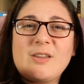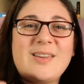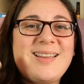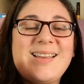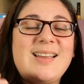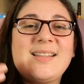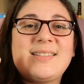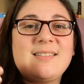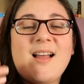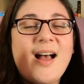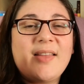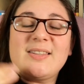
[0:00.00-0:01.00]
it's
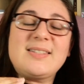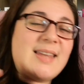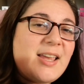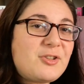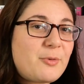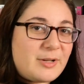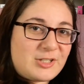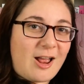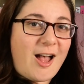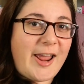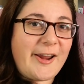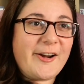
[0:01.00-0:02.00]
not, the stakes are much
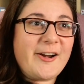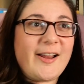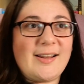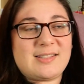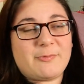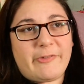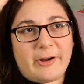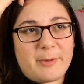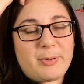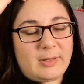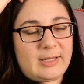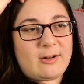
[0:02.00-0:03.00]
higher, and it's very
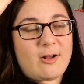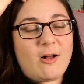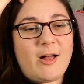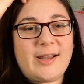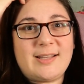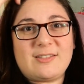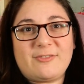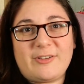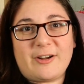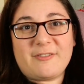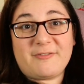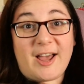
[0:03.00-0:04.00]
political, and it's
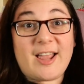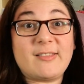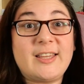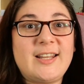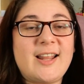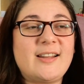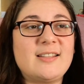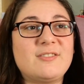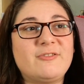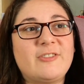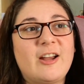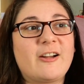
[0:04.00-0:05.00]
very violent, and it's
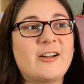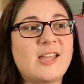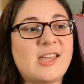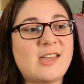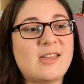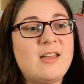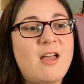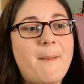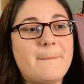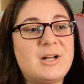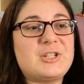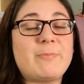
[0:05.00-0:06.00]
very
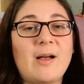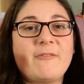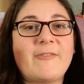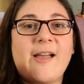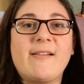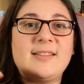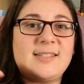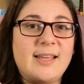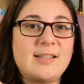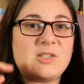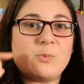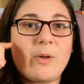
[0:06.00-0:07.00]
much about violence
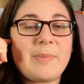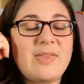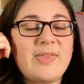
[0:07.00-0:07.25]
against women.